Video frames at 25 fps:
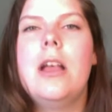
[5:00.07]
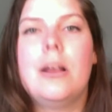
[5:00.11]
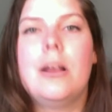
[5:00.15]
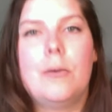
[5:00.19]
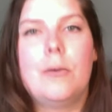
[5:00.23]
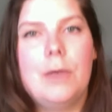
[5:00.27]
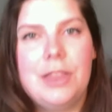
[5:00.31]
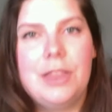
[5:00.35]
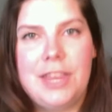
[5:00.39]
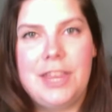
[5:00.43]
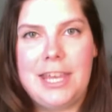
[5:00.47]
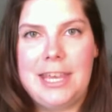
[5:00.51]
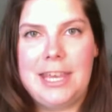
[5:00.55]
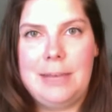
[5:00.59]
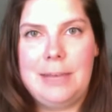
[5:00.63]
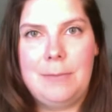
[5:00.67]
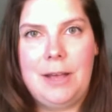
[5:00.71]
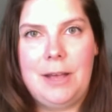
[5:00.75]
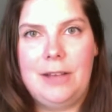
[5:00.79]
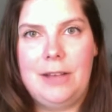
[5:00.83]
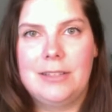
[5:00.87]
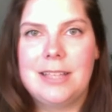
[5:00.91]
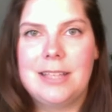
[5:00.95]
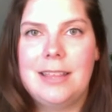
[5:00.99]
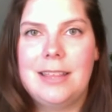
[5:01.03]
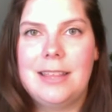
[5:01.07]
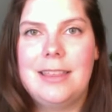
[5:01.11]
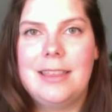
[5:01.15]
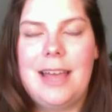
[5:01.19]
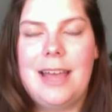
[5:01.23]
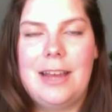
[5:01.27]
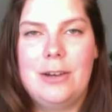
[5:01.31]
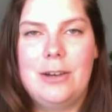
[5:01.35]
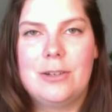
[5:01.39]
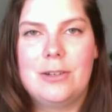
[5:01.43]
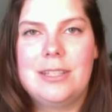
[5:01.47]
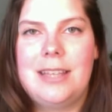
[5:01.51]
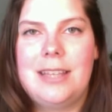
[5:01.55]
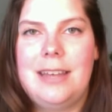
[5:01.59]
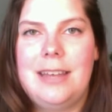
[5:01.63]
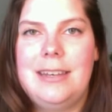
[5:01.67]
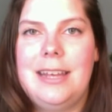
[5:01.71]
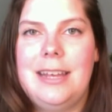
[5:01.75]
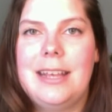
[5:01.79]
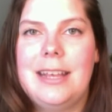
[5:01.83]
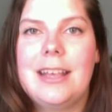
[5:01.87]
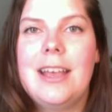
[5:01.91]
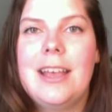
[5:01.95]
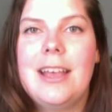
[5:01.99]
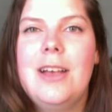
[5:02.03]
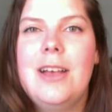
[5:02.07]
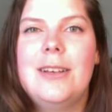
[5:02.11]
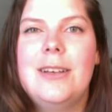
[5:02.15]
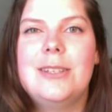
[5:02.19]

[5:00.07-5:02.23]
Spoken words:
with the emails that you're sending.